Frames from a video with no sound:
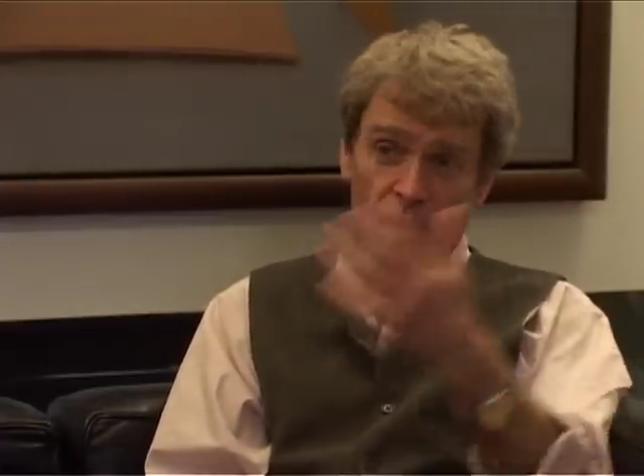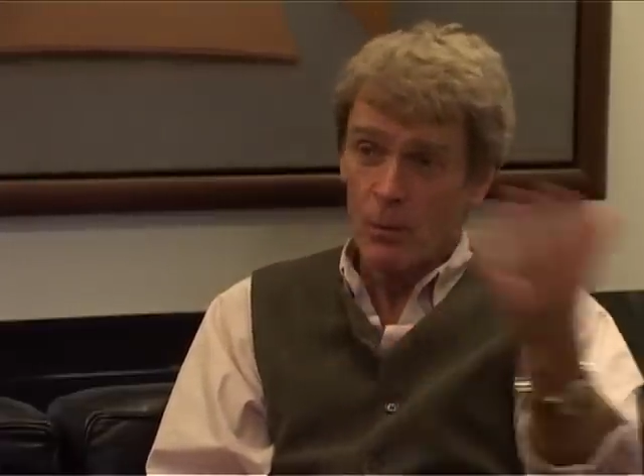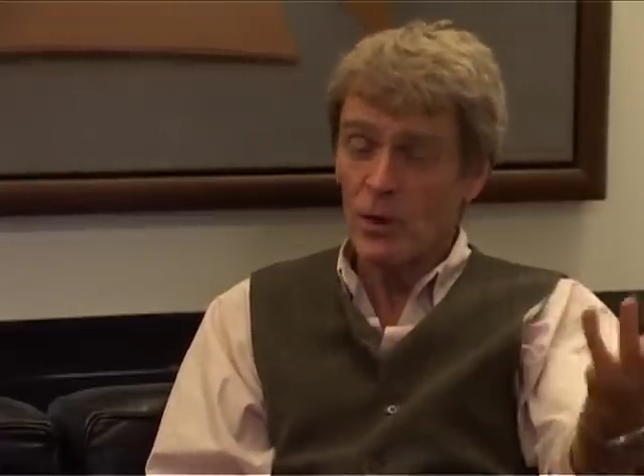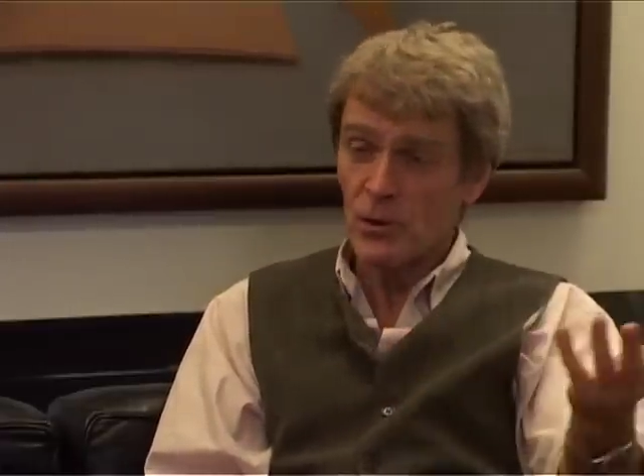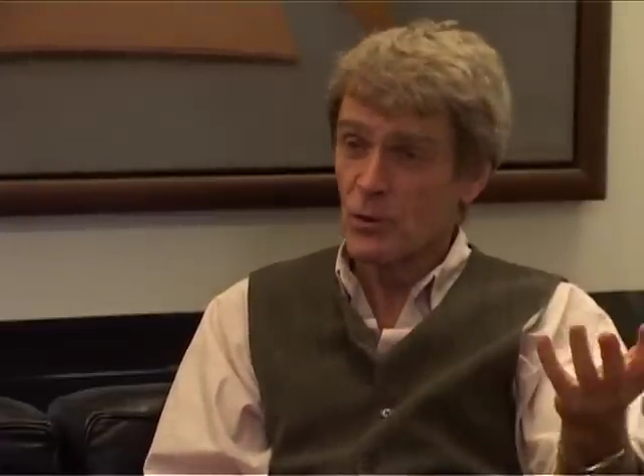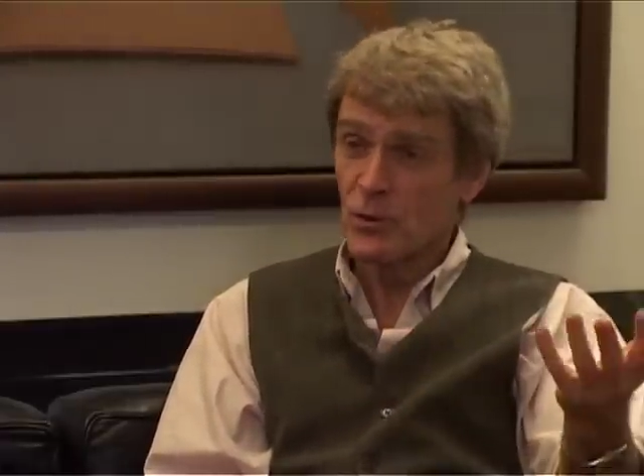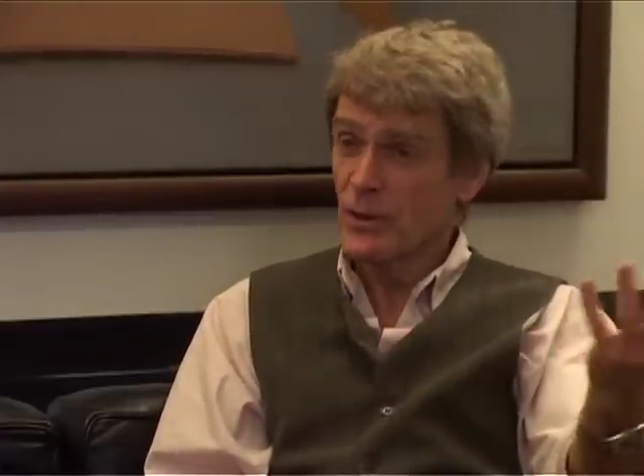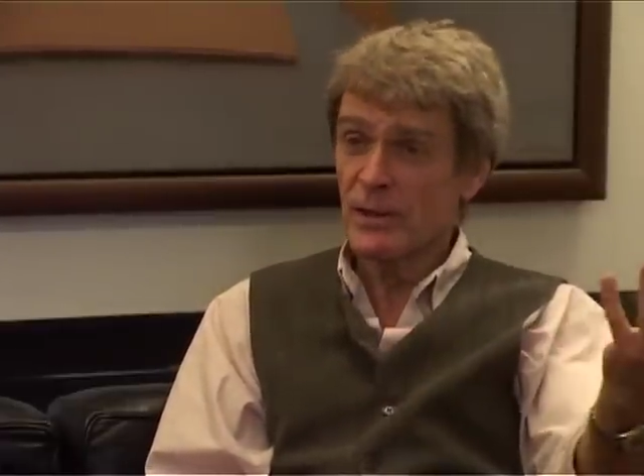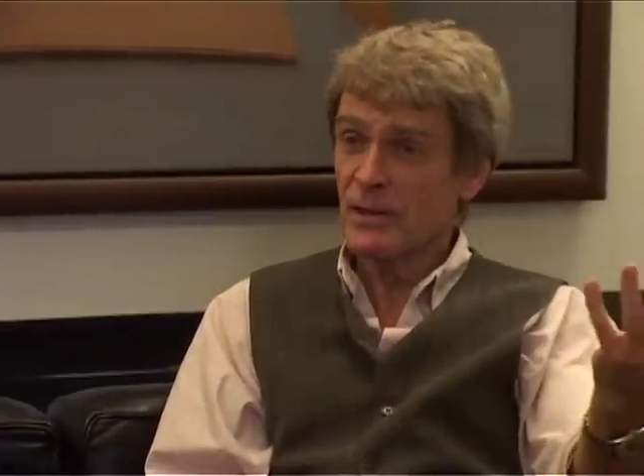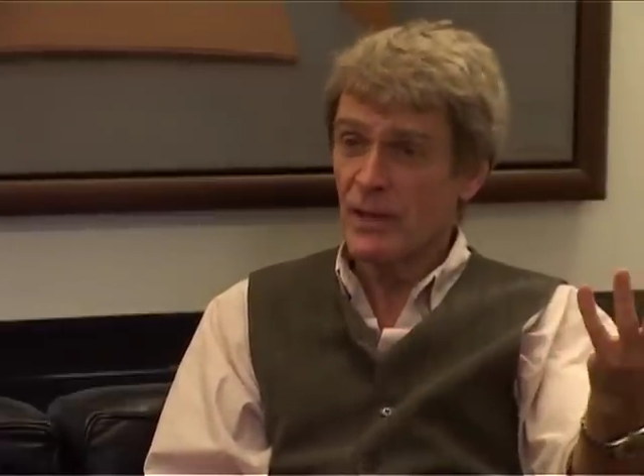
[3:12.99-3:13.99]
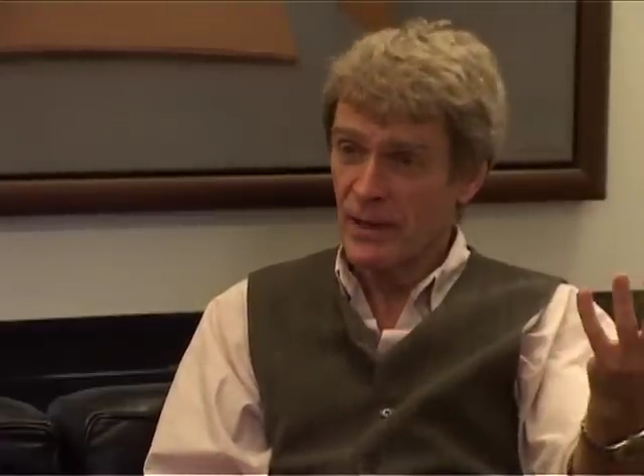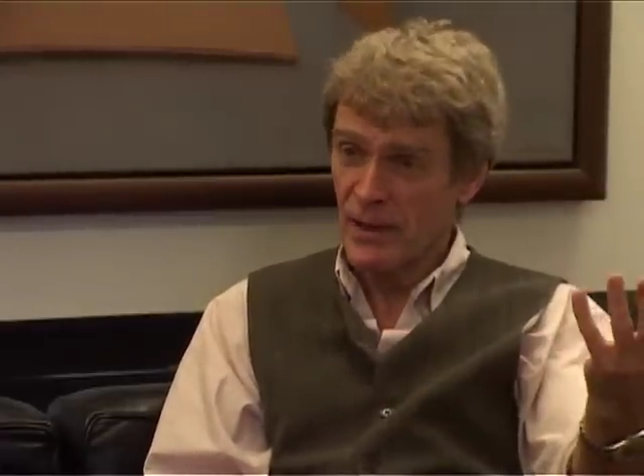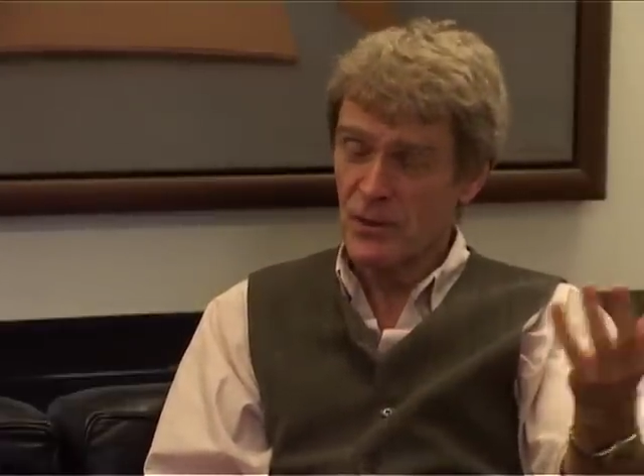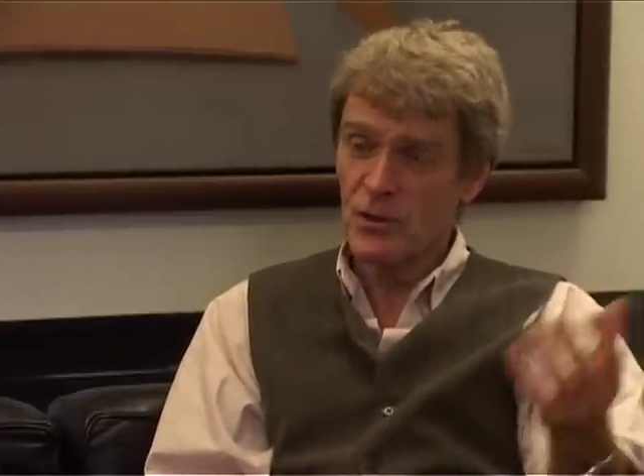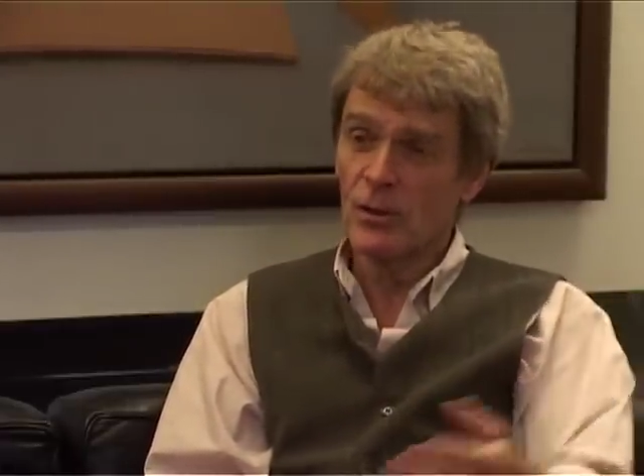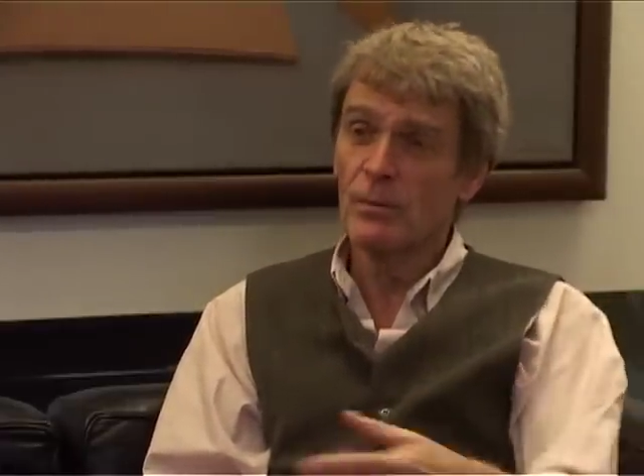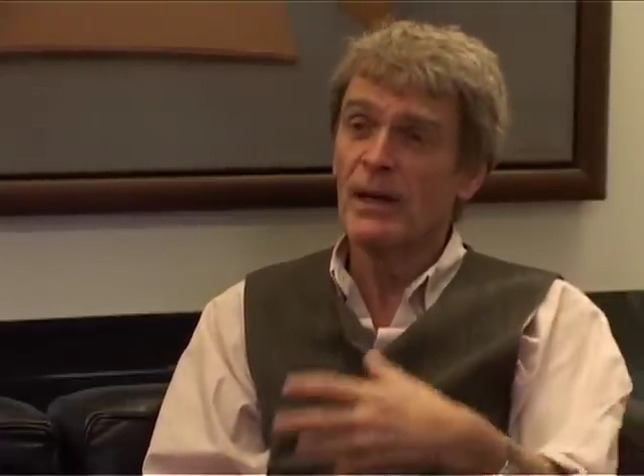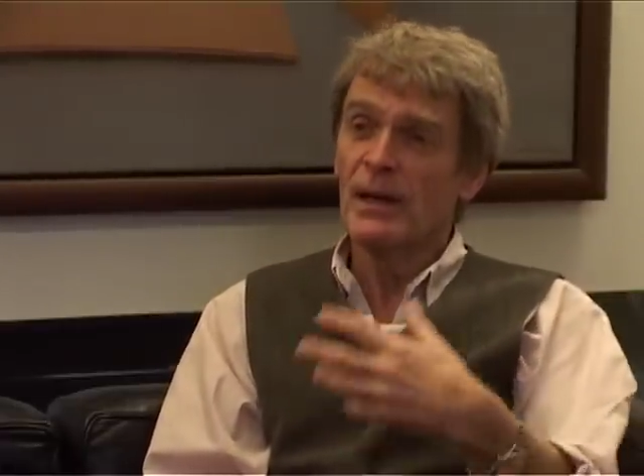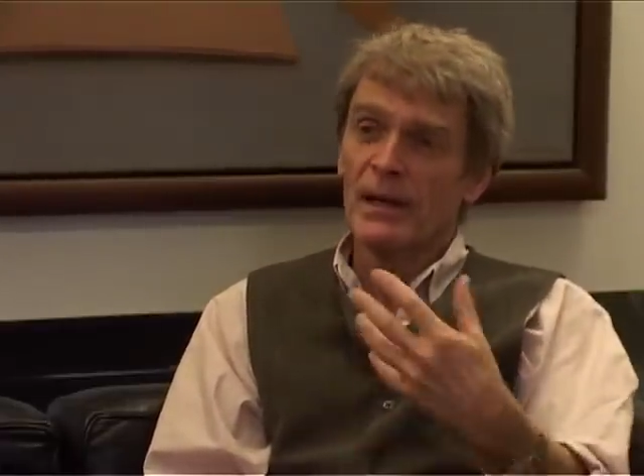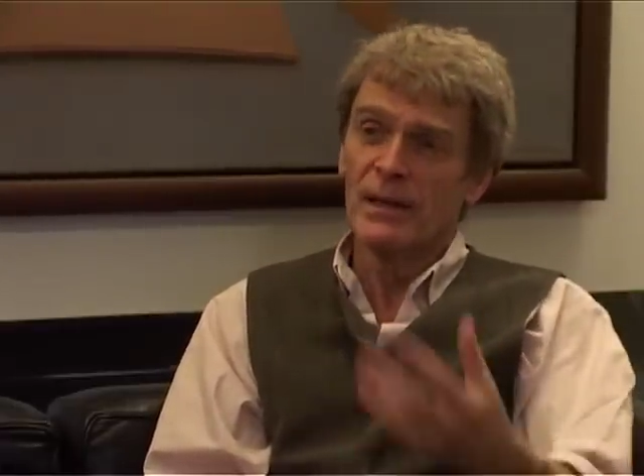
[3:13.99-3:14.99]
whilst you're doing another job
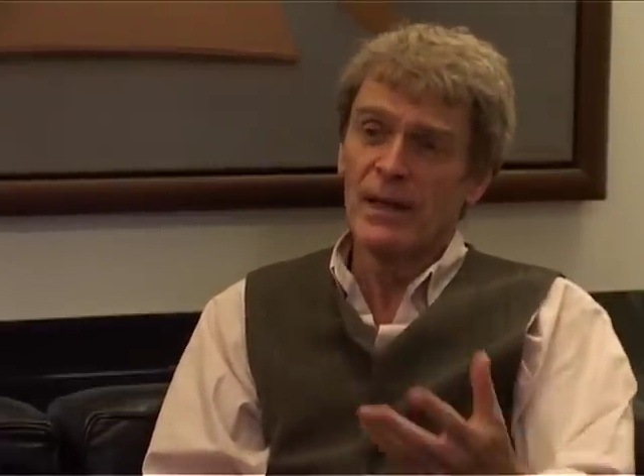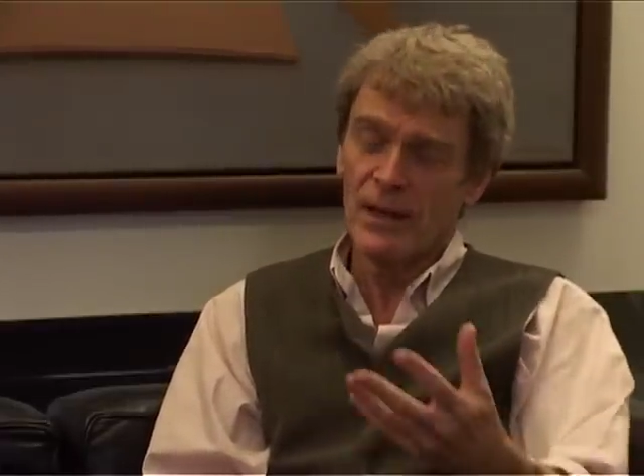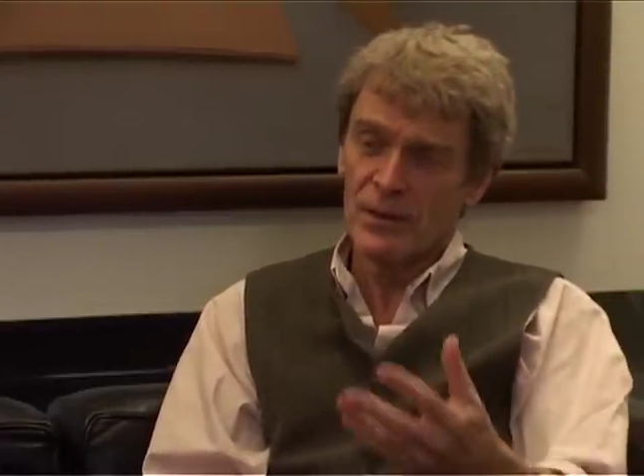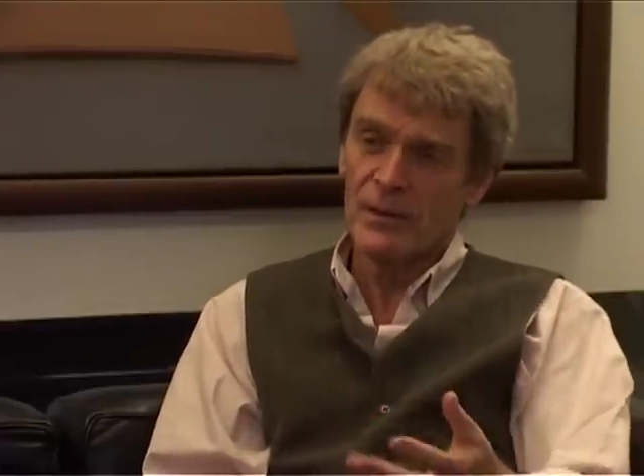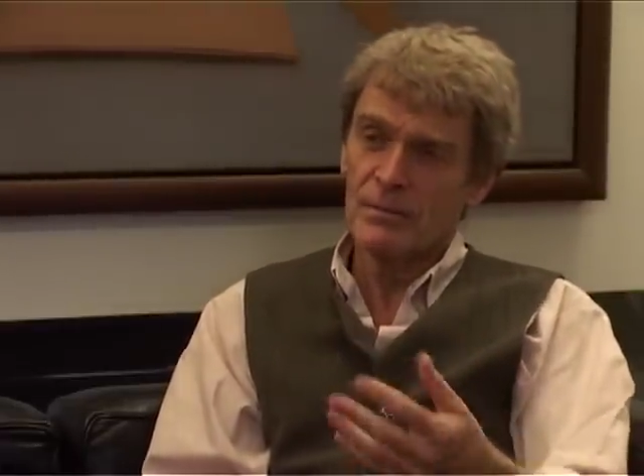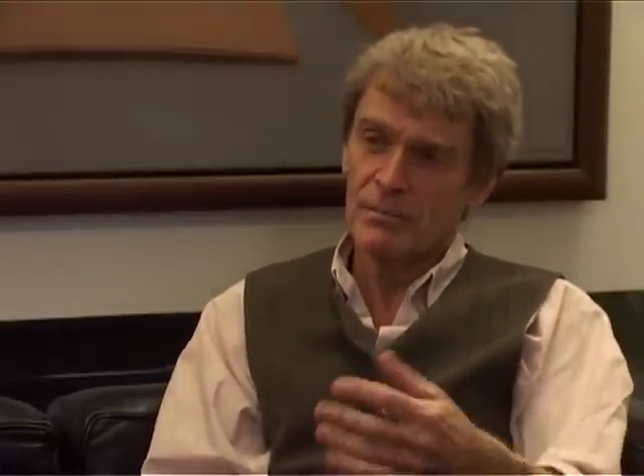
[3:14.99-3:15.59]
in how to